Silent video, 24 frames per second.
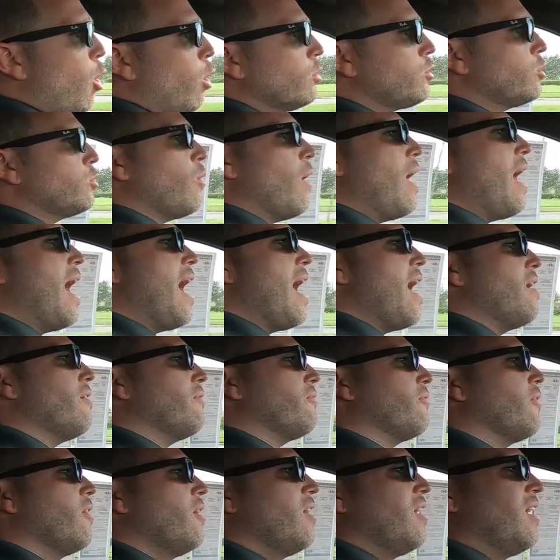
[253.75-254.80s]
also
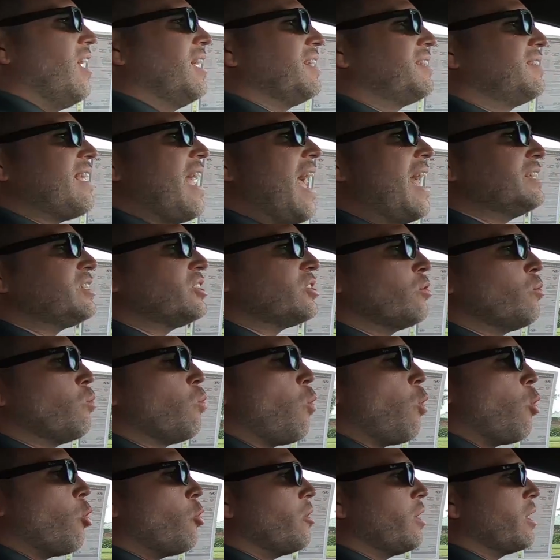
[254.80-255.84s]
have attention
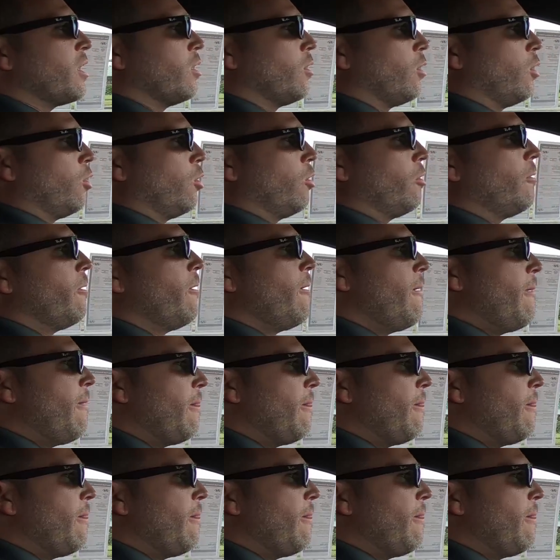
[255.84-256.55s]
warning alert,